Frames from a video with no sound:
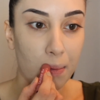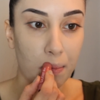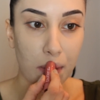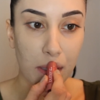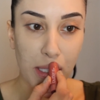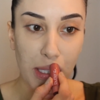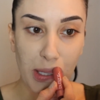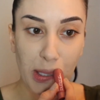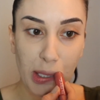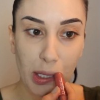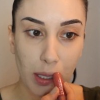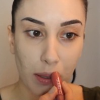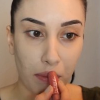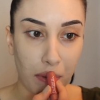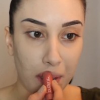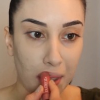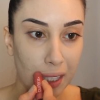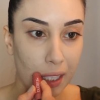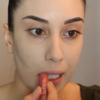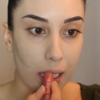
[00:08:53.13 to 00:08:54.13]
I'm just going to
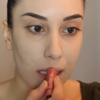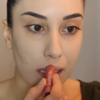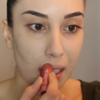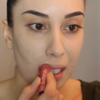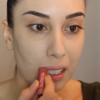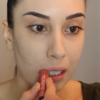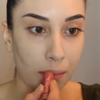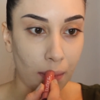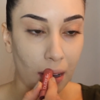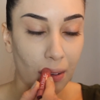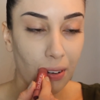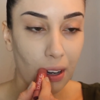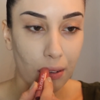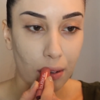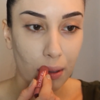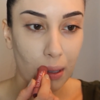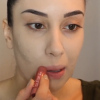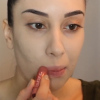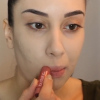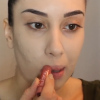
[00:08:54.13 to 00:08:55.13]
put this. This is my
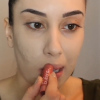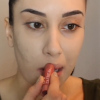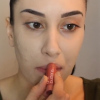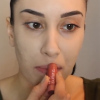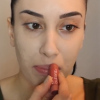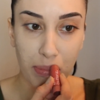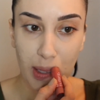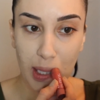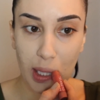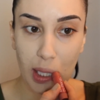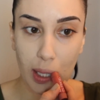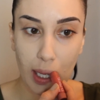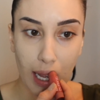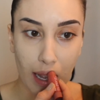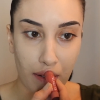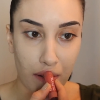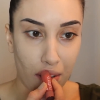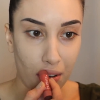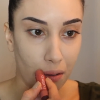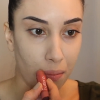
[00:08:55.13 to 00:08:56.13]
favorite lip balm.
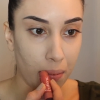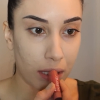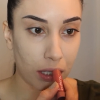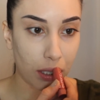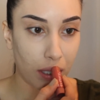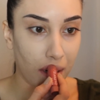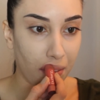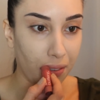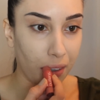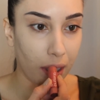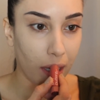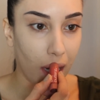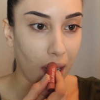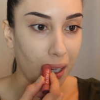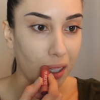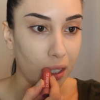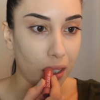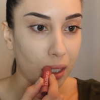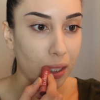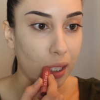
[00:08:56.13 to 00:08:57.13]
They have a whole bunch of different
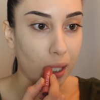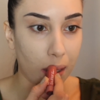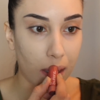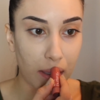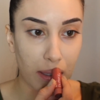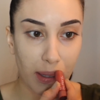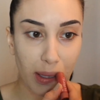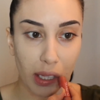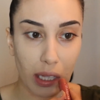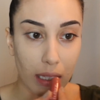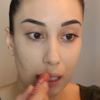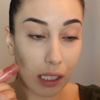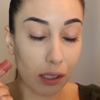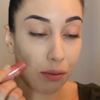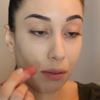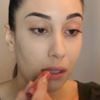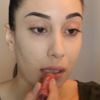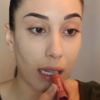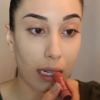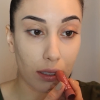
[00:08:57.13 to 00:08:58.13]
colors, and
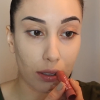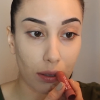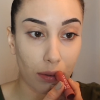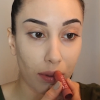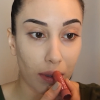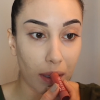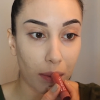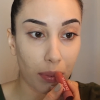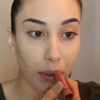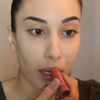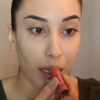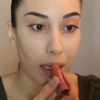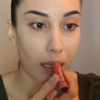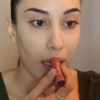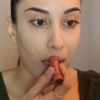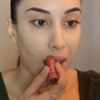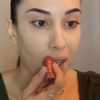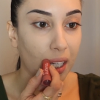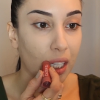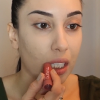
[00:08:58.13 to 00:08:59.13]
this one is actually really
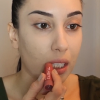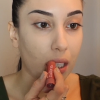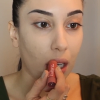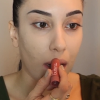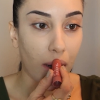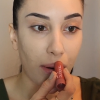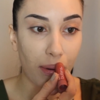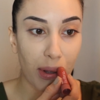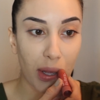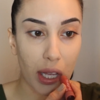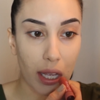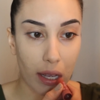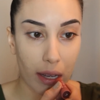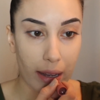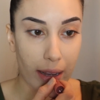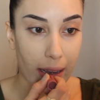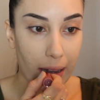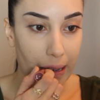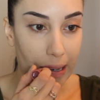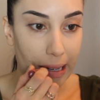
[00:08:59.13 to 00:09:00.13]
pretty. So,
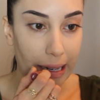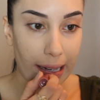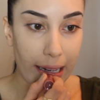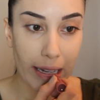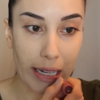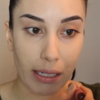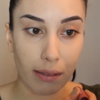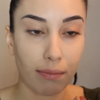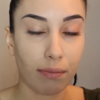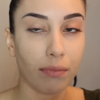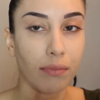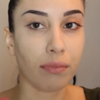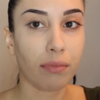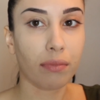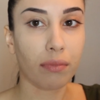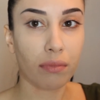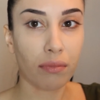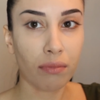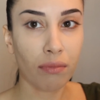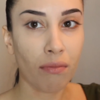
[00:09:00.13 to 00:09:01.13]
okay.
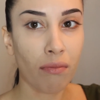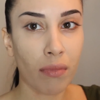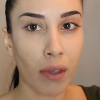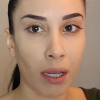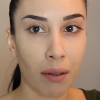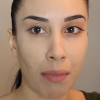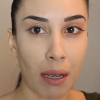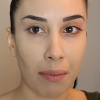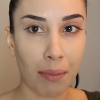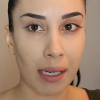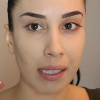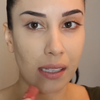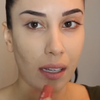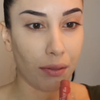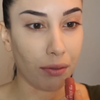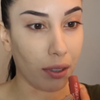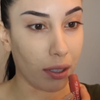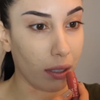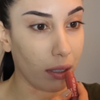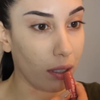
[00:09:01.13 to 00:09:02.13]
Make
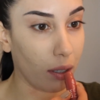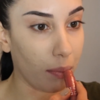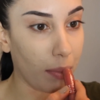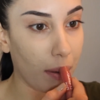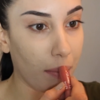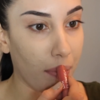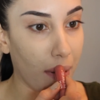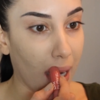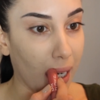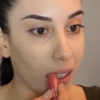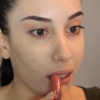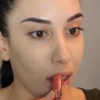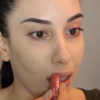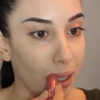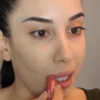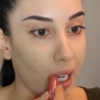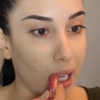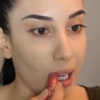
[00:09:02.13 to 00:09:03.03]
myself look a little bit back to